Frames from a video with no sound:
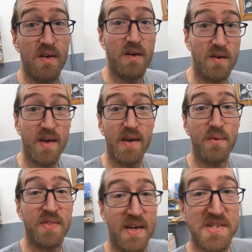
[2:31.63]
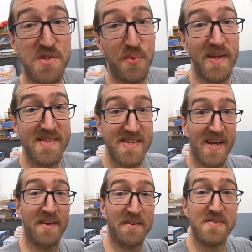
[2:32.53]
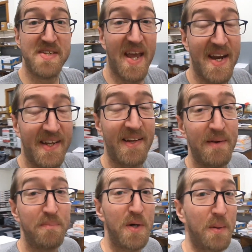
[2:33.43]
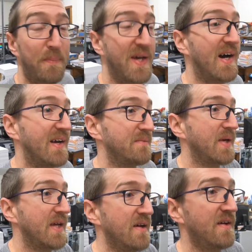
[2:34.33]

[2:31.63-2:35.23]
Okay, with that sweet sound of scanning in a book behind me,